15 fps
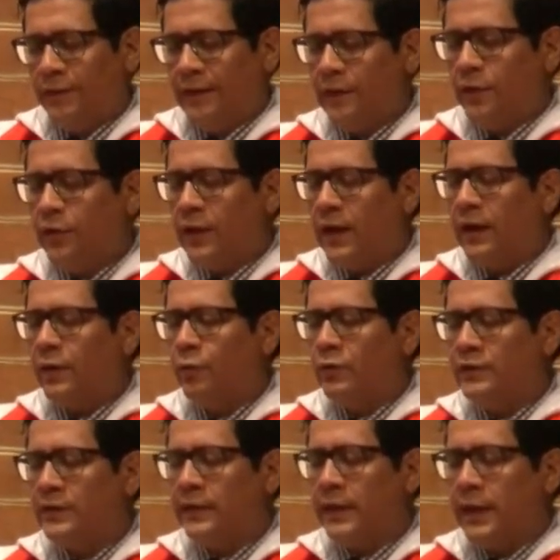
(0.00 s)
We thank you, God,
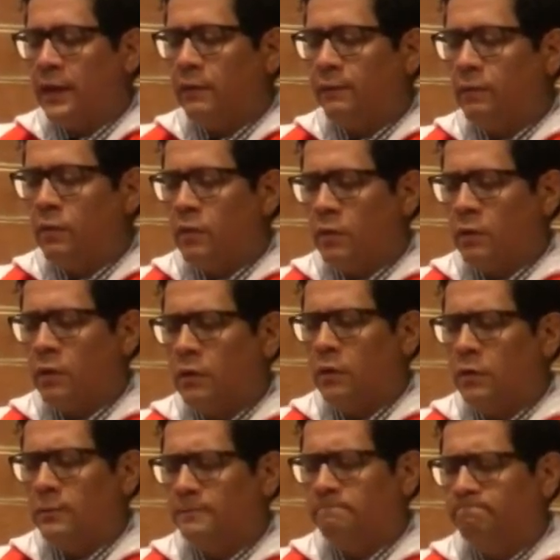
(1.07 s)
once again
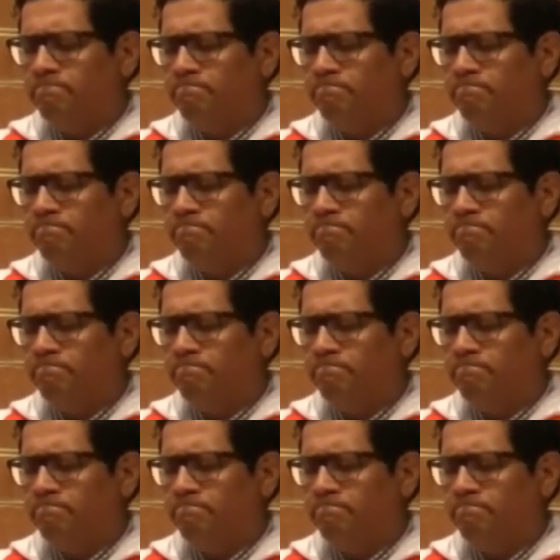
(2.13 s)
for